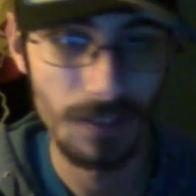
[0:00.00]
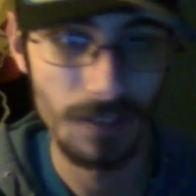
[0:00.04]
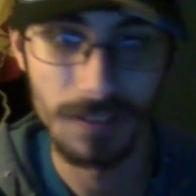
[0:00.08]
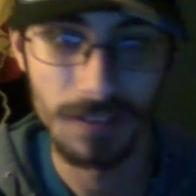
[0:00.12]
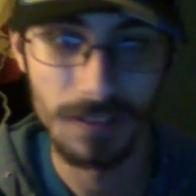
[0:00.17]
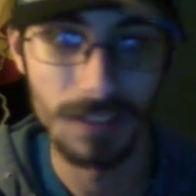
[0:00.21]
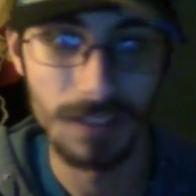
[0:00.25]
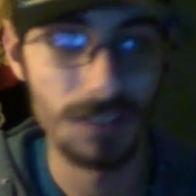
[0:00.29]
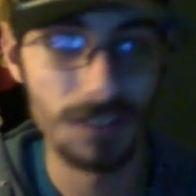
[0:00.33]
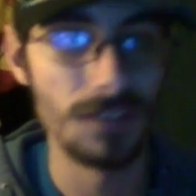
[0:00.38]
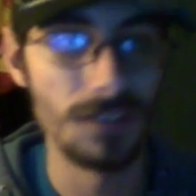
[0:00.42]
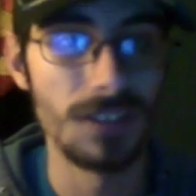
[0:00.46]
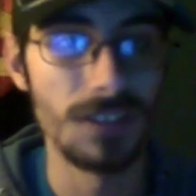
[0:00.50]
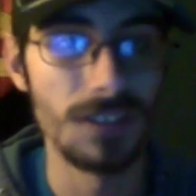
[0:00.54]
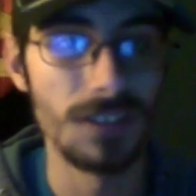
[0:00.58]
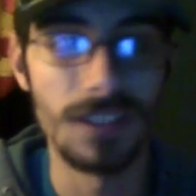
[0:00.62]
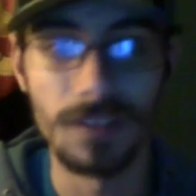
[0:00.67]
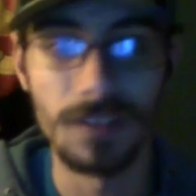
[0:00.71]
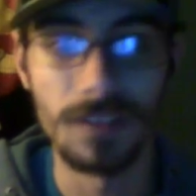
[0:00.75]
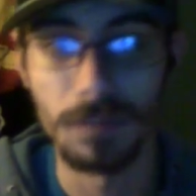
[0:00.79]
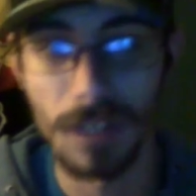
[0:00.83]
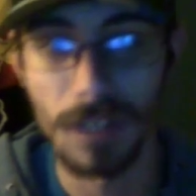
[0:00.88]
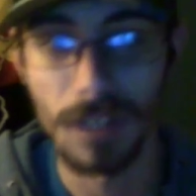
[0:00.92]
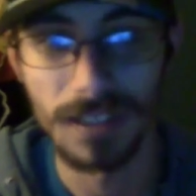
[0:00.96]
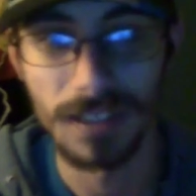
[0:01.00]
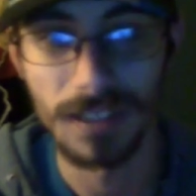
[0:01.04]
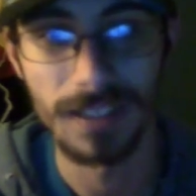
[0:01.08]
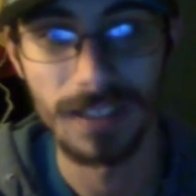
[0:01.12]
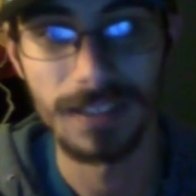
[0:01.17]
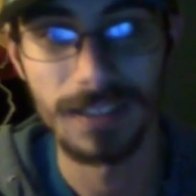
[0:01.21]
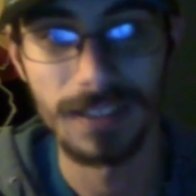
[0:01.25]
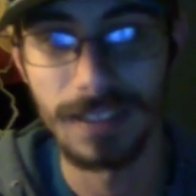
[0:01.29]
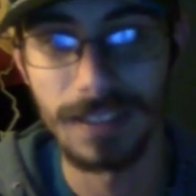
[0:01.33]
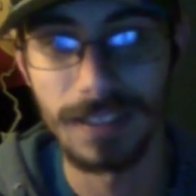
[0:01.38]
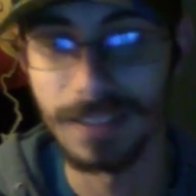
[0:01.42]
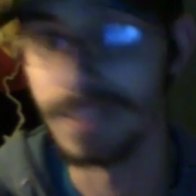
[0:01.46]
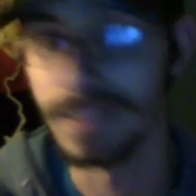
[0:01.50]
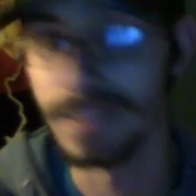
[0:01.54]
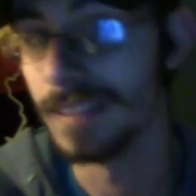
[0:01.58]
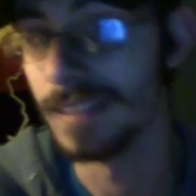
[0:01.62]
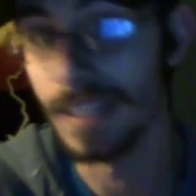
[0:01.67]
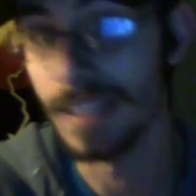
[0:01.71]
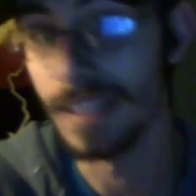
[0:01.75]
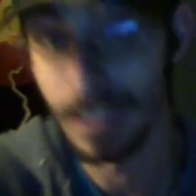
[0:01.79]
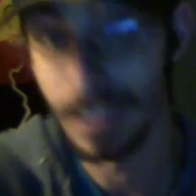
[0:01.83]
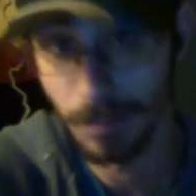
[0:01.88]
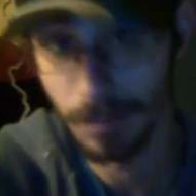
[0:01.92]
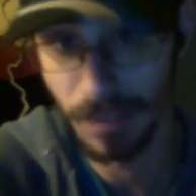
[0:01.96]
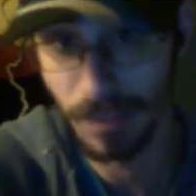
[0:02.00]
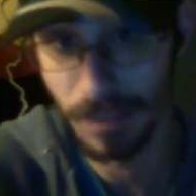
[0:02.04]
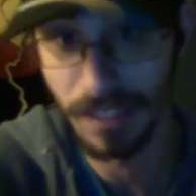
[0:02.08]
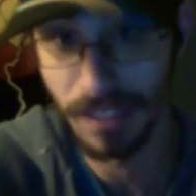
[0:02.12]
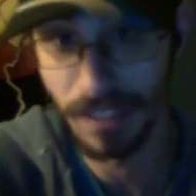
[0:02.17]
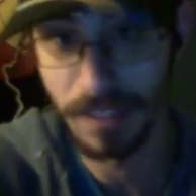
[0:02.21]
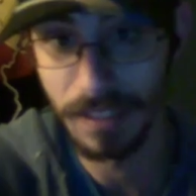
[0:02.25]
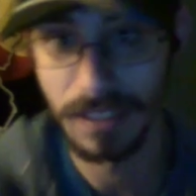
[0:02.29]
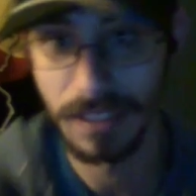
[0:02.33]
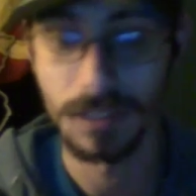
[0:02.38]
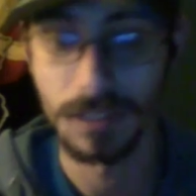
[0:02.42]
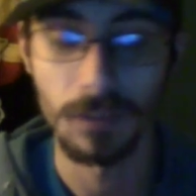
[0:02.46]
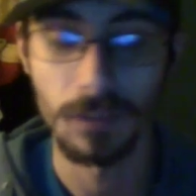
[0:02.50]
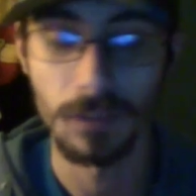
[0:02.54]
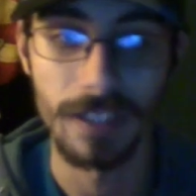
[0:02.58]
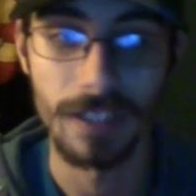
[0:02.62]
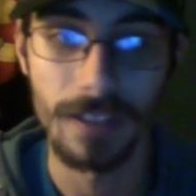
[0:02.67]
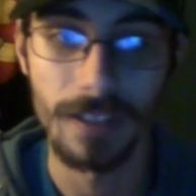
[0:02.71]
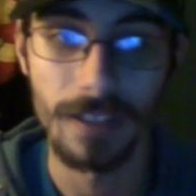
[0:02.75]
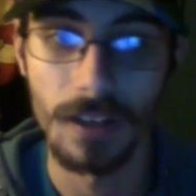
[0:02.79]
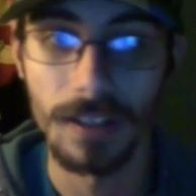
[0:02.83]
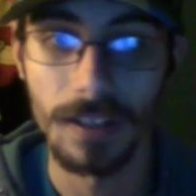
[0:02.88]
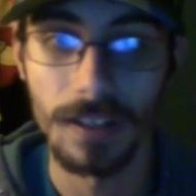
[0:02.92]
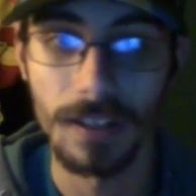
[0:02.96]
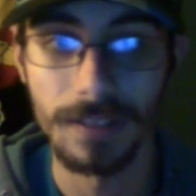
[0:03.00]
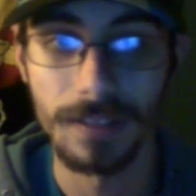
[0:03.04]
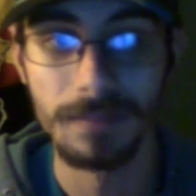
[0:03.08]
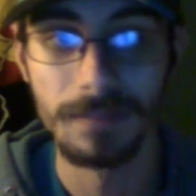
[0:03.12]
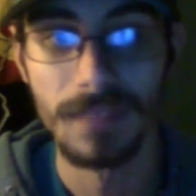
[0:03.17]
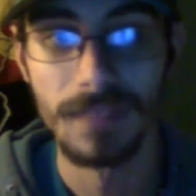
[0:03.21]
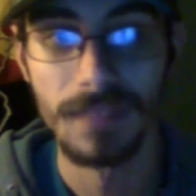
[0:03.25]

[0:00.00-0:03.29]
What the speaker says: digital signal processing, DSP is what they call it,